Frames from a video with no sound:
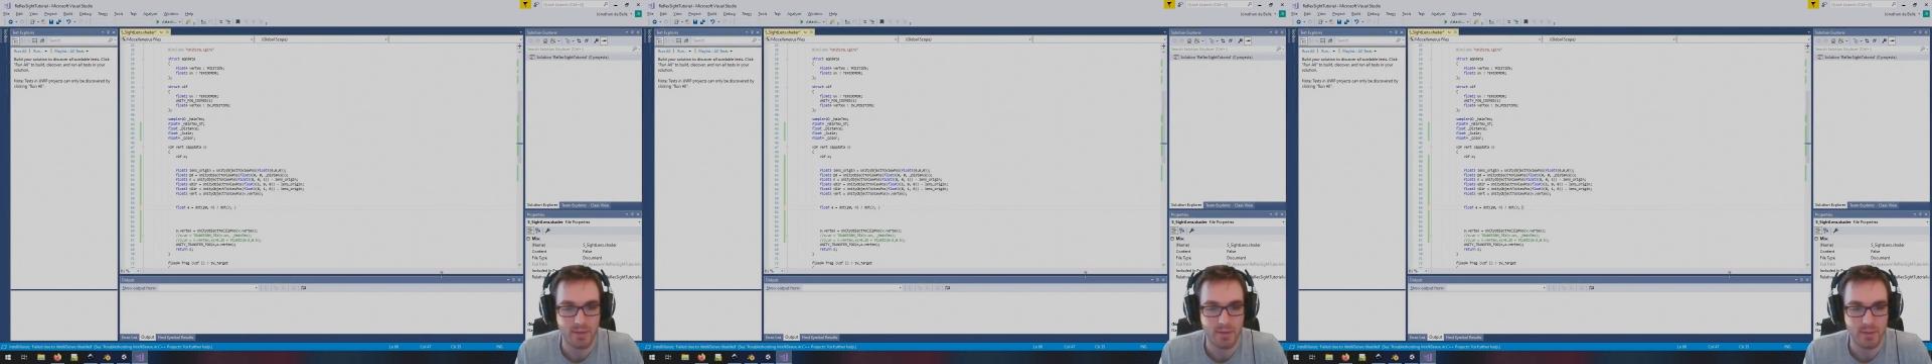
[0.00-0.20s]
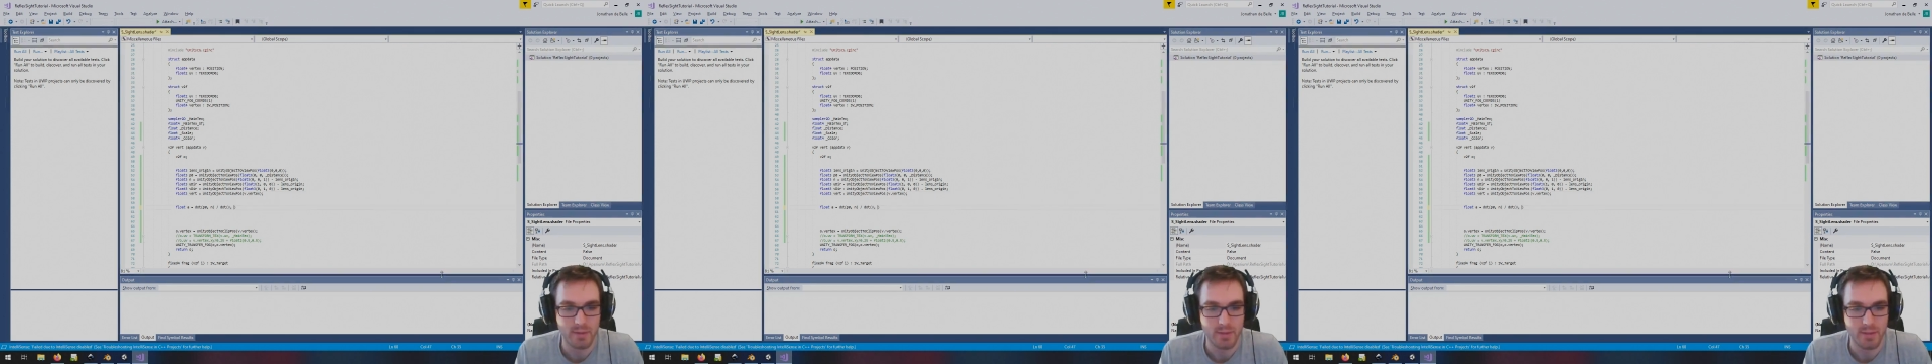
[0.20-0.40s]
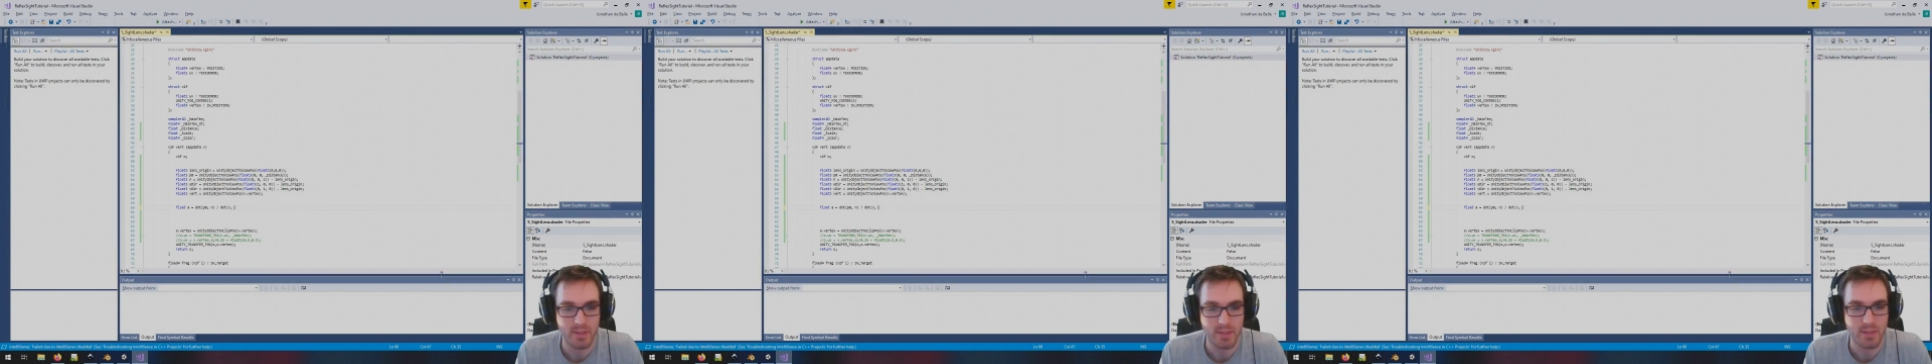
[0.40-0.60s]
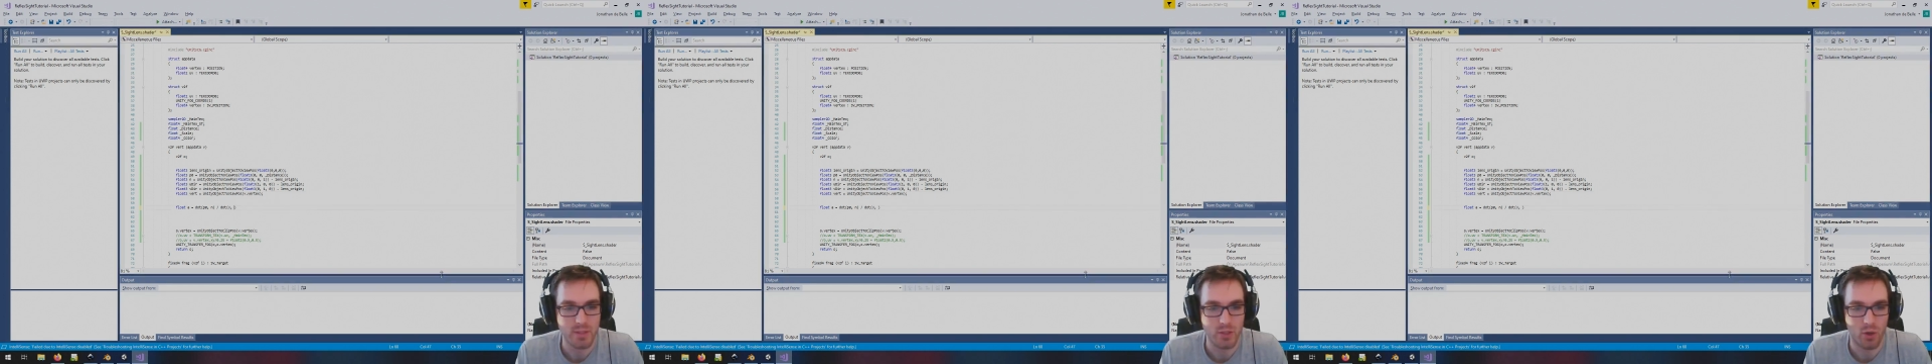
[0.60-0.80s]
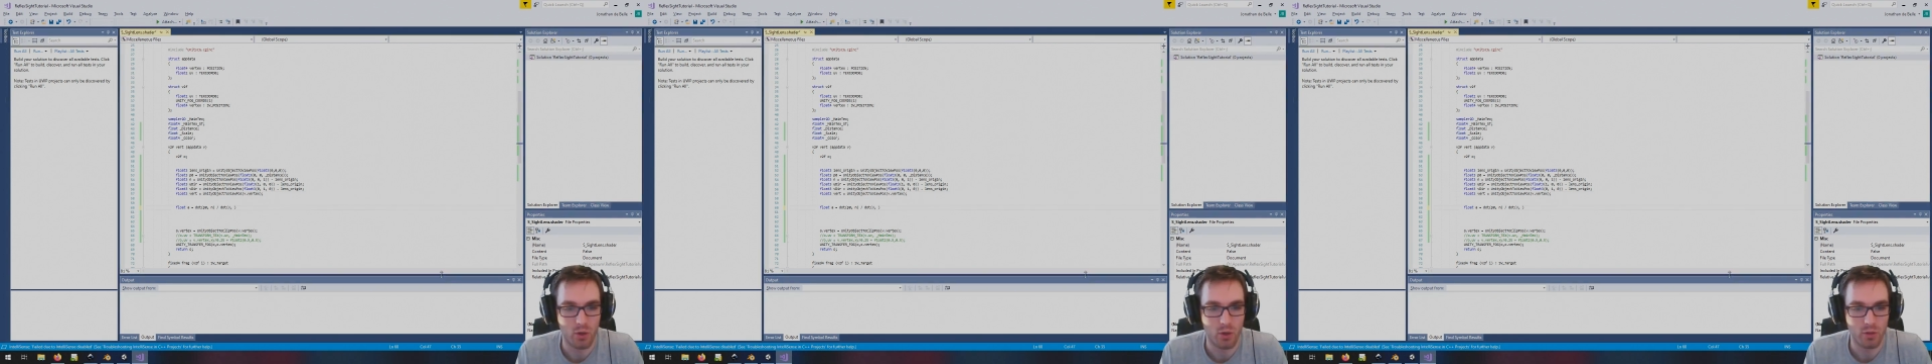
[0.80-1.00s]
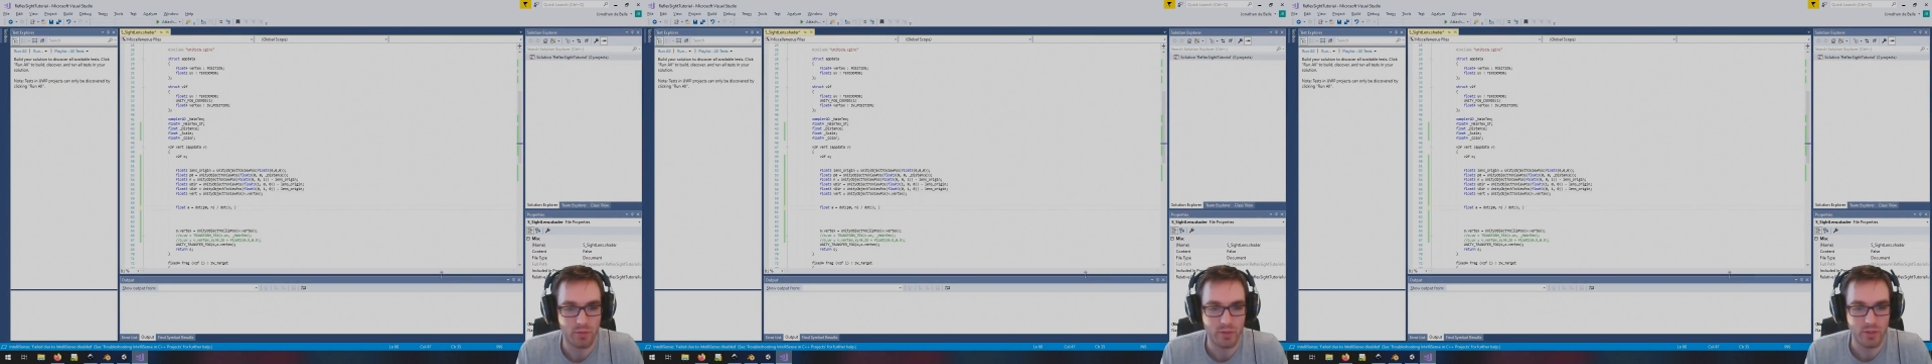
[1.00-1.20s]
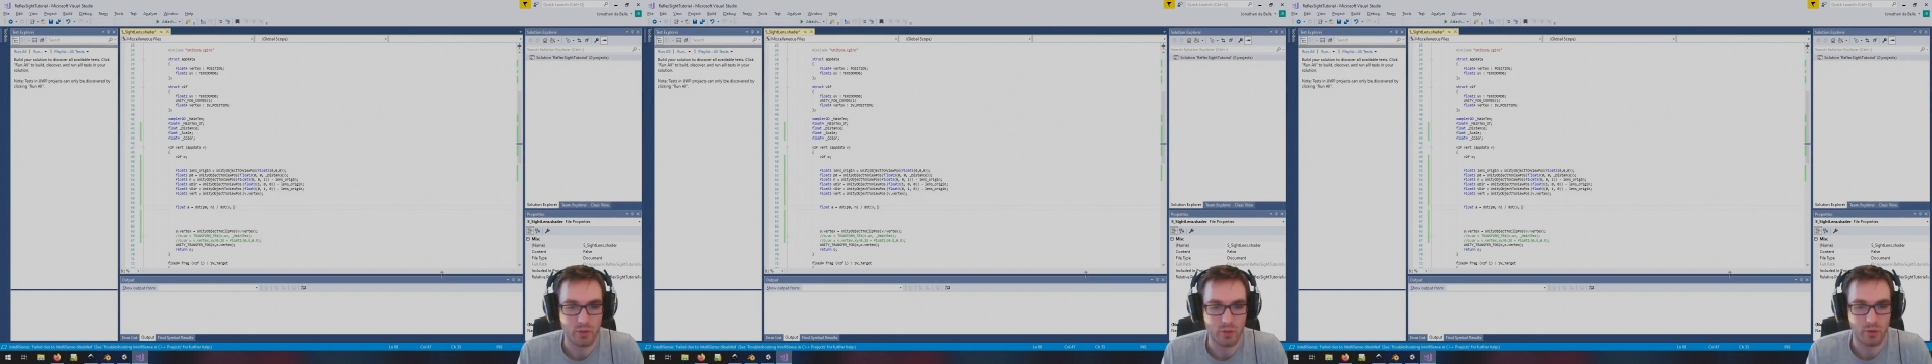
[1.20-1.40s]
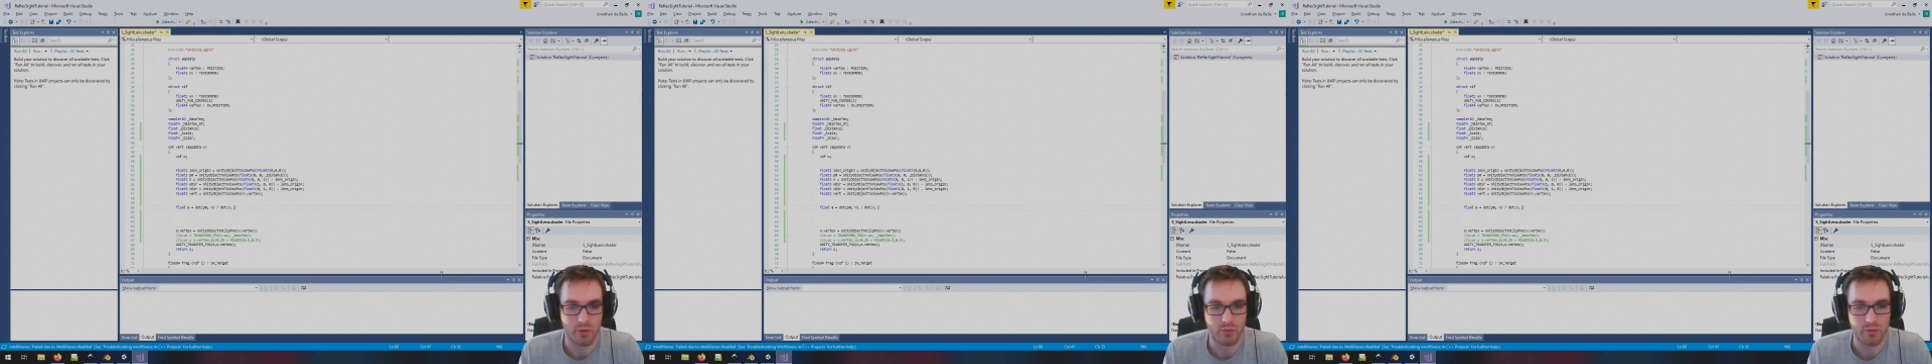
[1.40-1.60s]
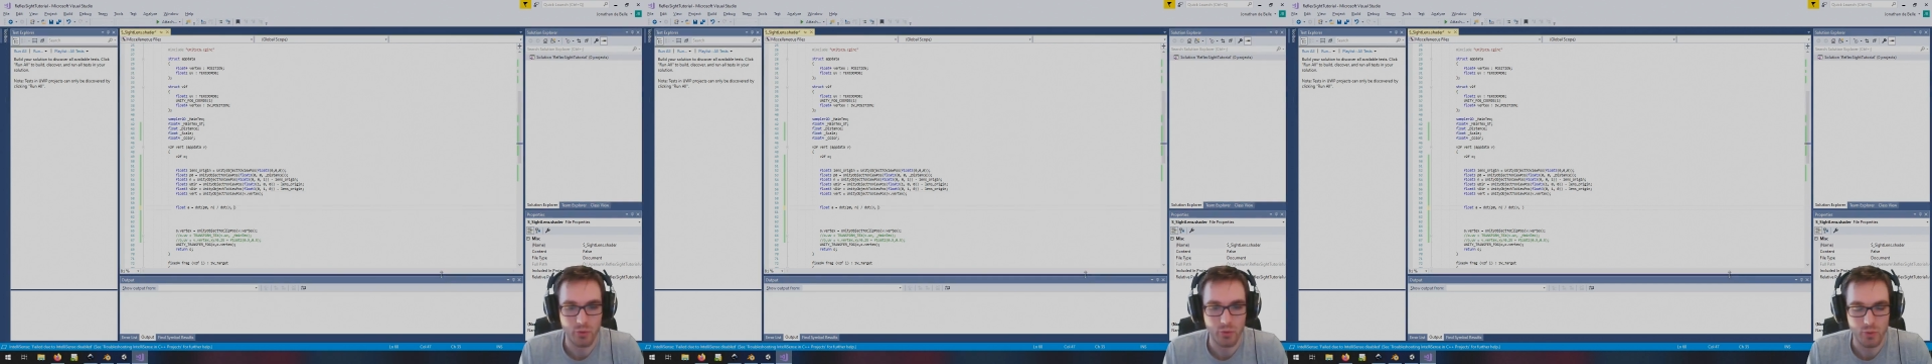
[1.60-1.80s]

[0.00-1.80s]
Since all of these are in view